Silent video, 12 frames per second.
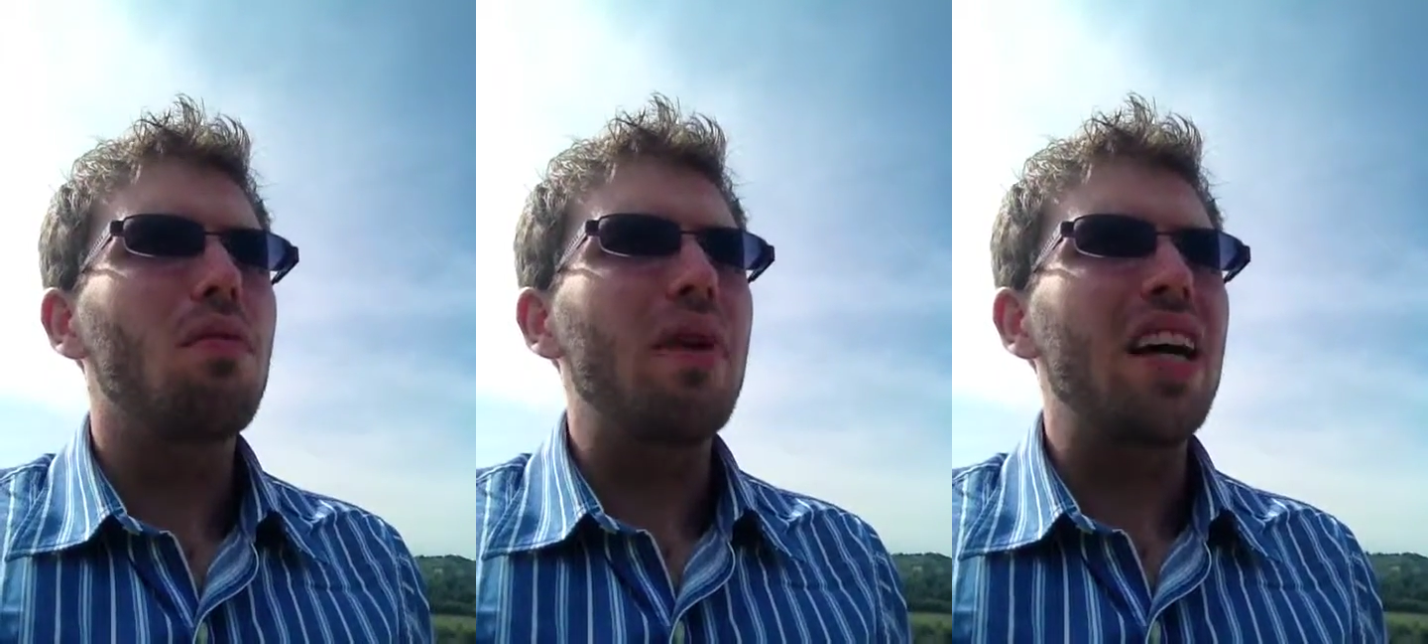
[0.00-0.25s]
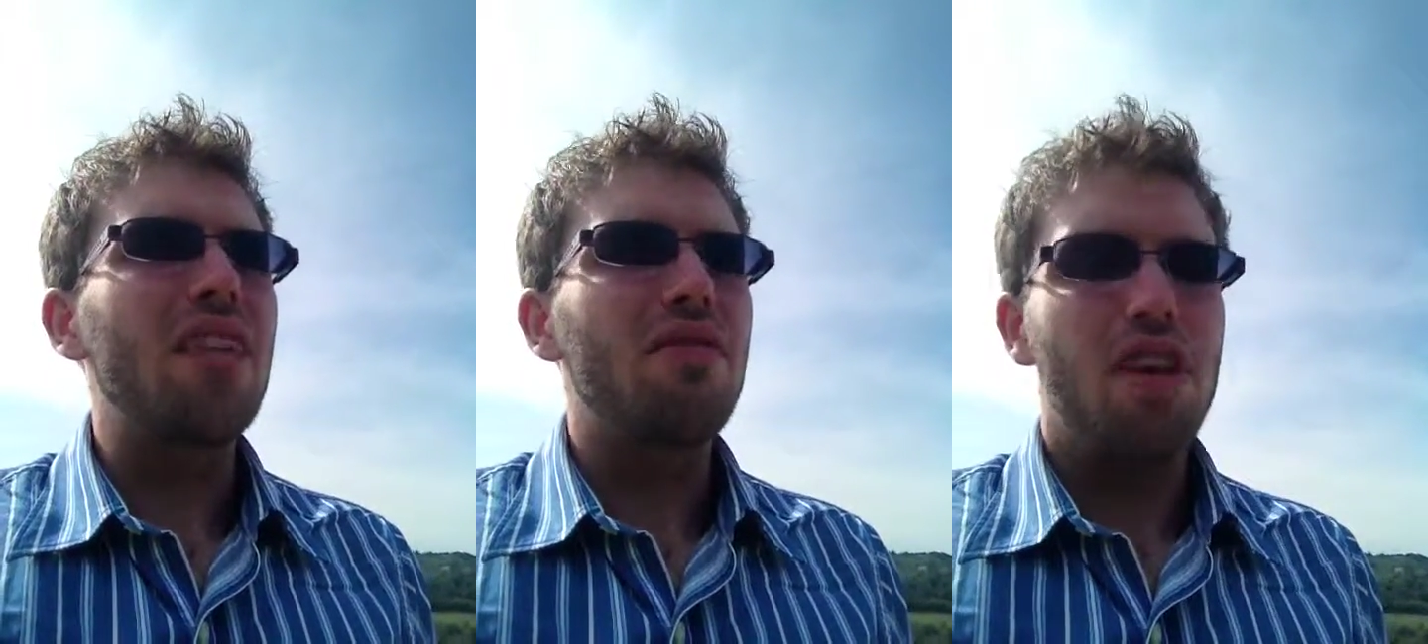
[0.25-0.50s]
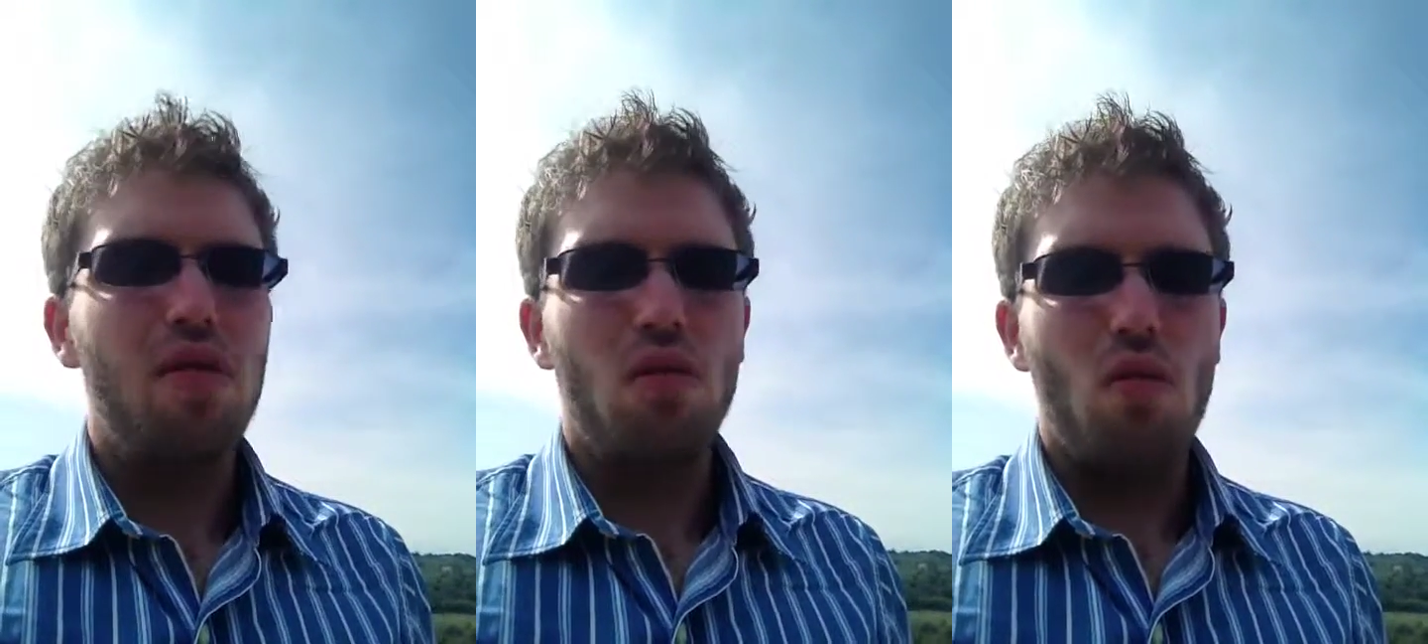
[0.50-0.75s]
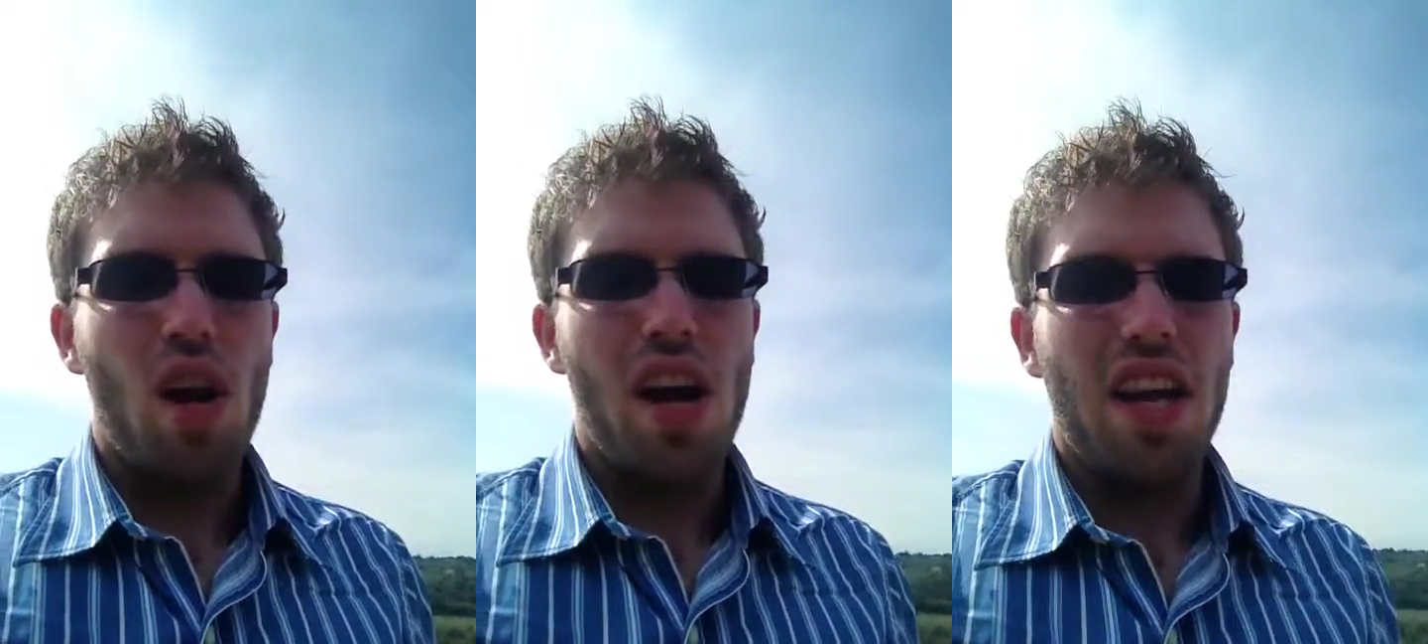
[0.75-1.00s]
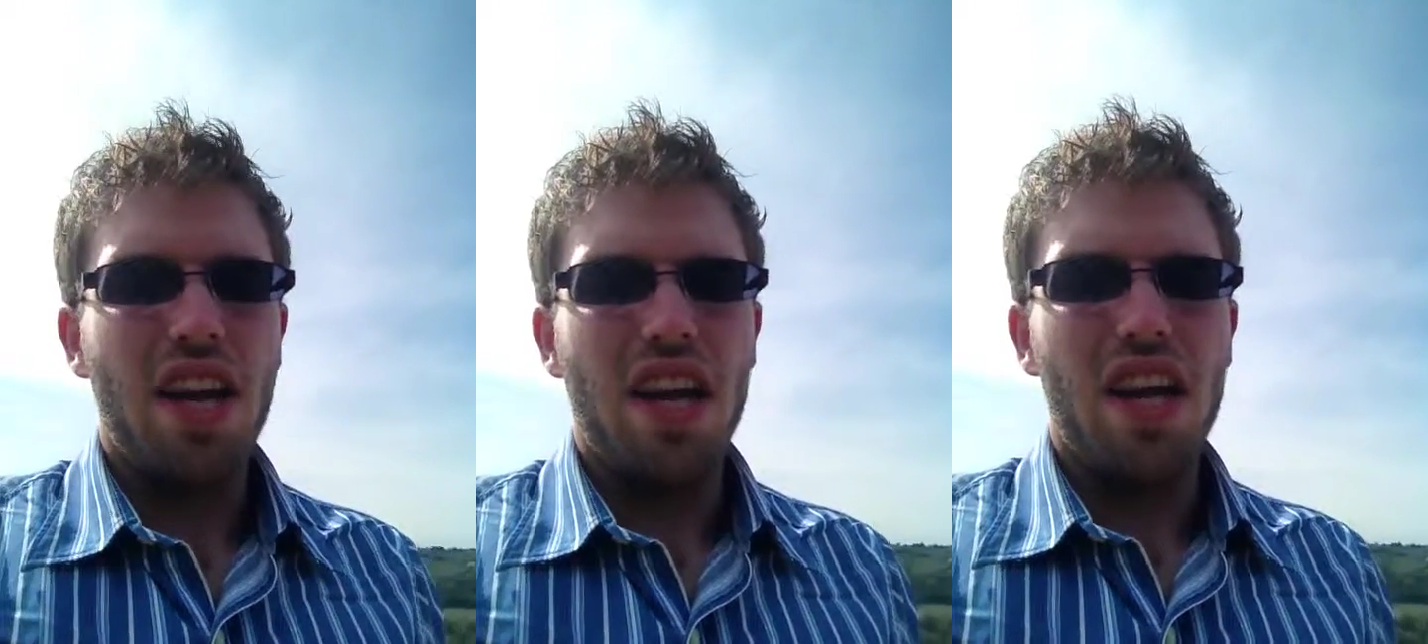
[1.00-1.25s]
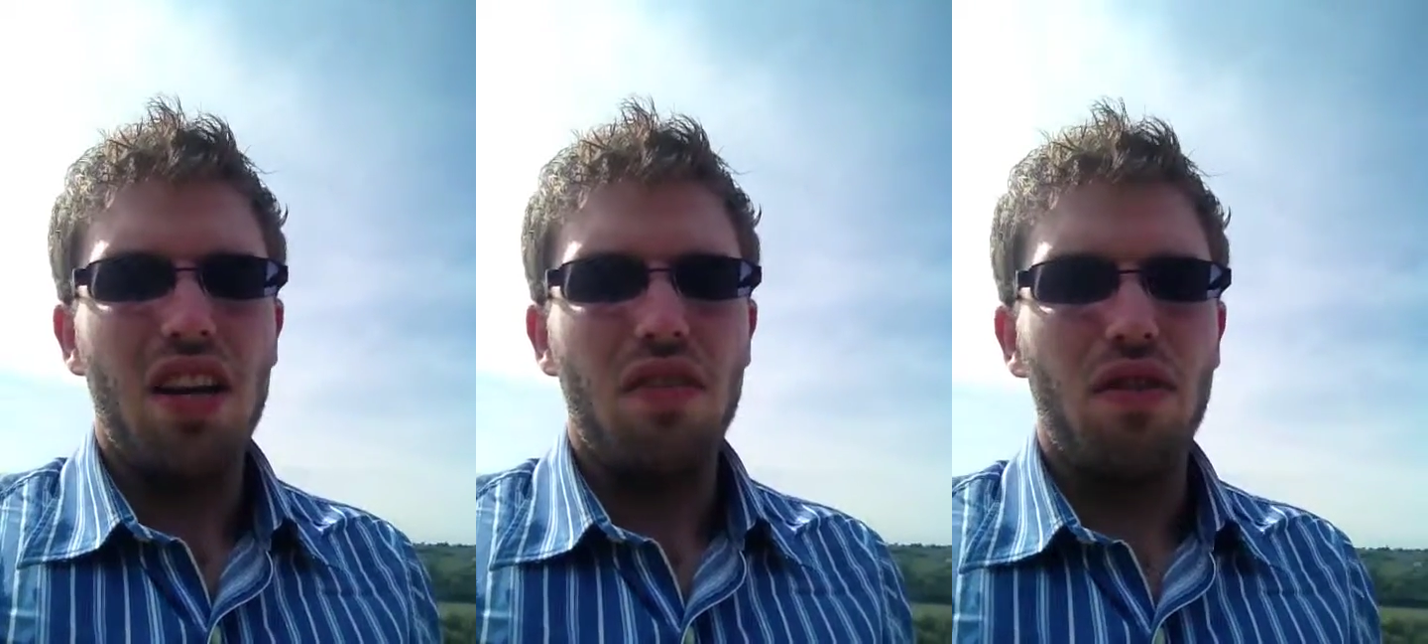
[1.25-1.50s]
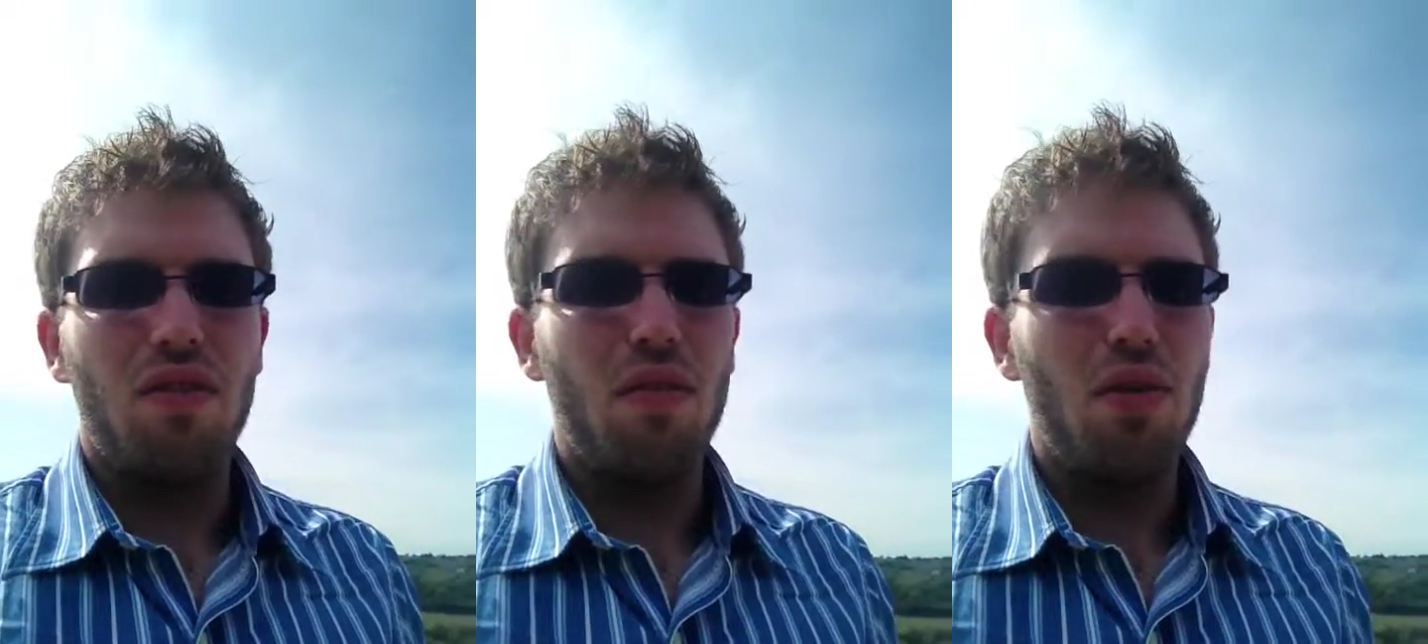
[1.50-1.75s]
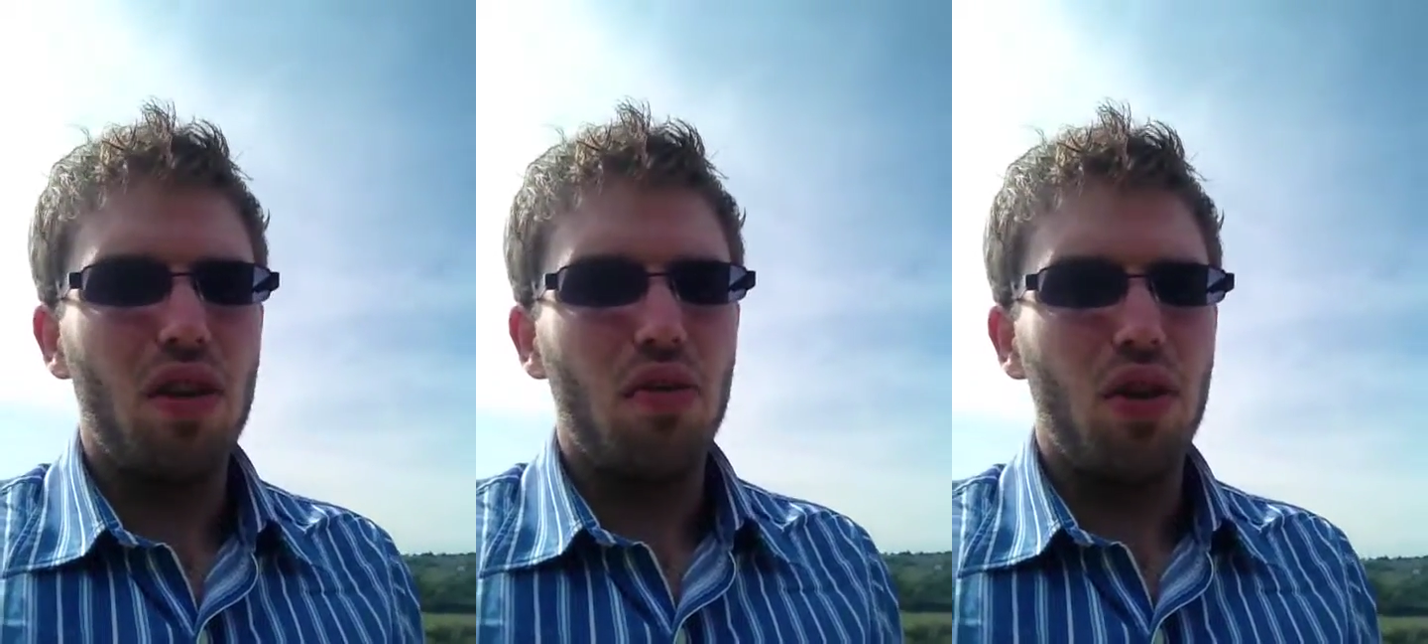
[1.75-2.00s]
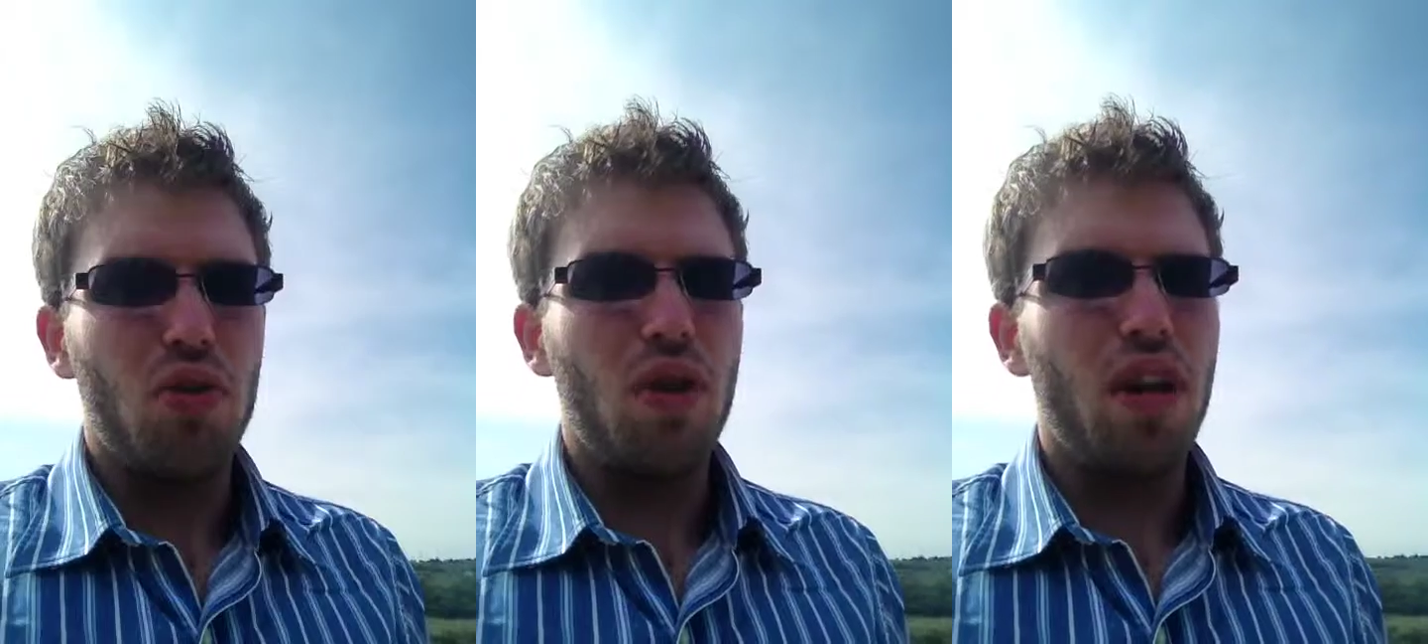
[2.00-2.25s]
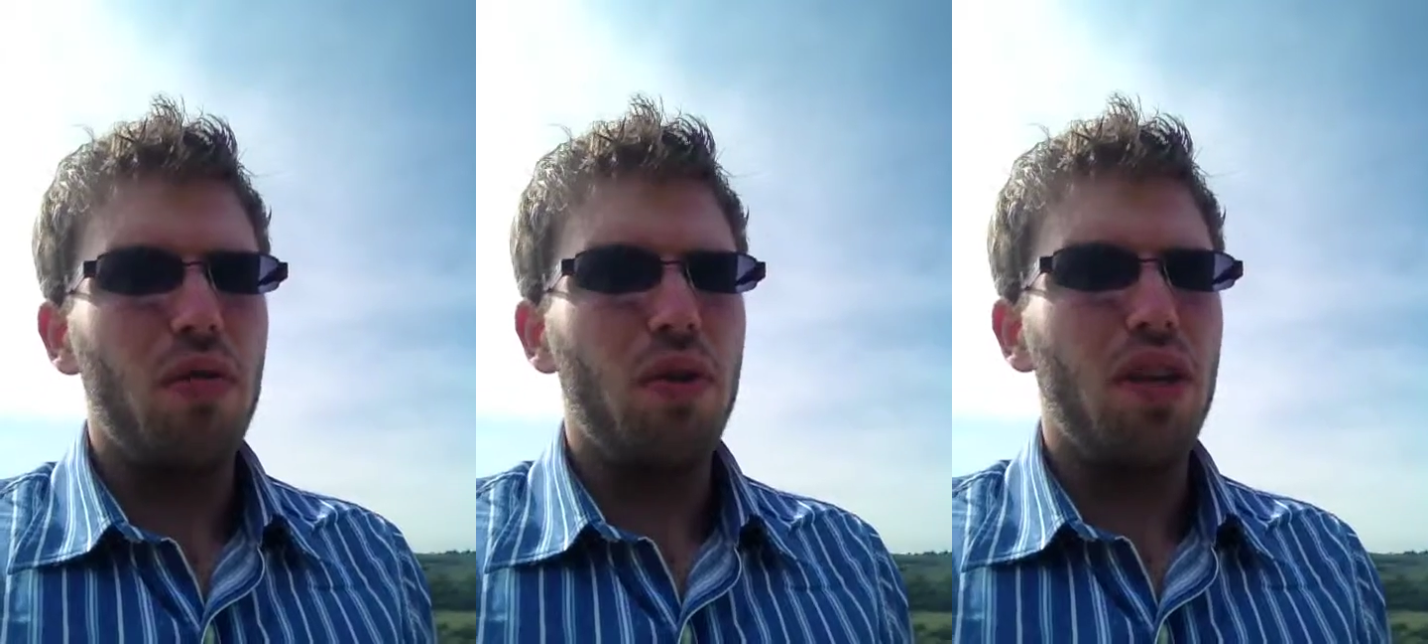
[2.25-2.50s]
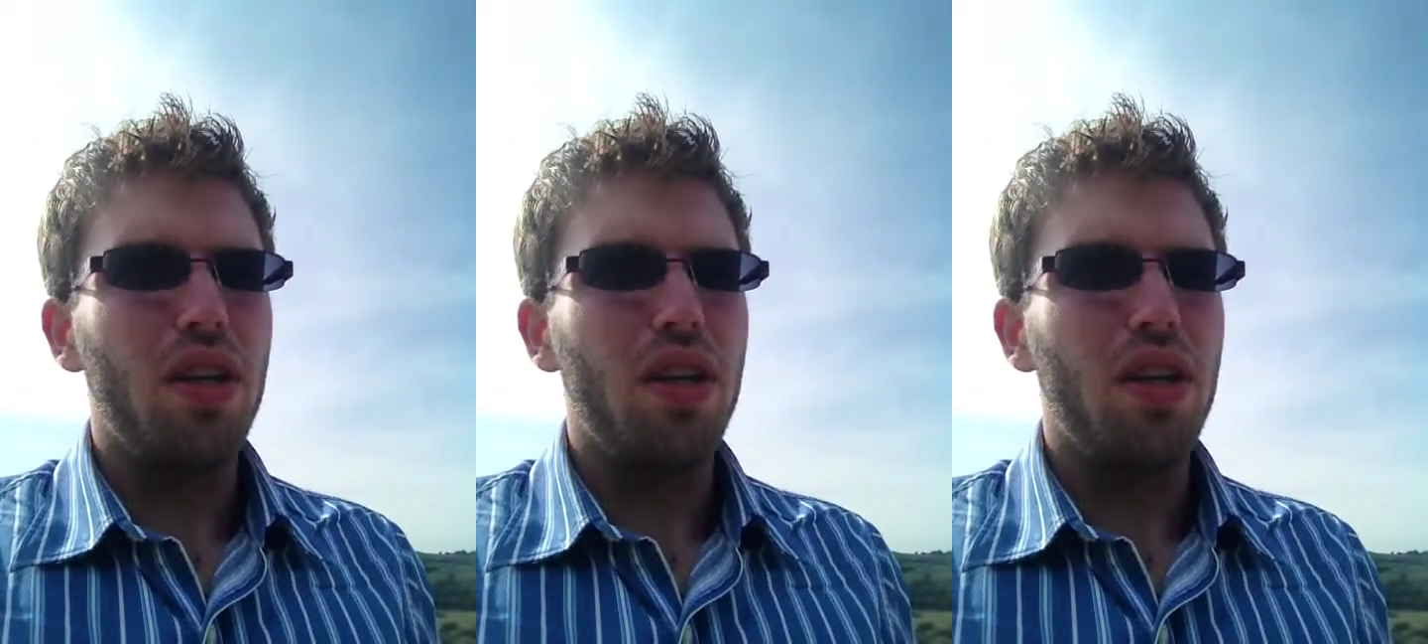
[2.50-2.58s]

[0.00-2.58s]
My favorite wine out of the 4 that we tried,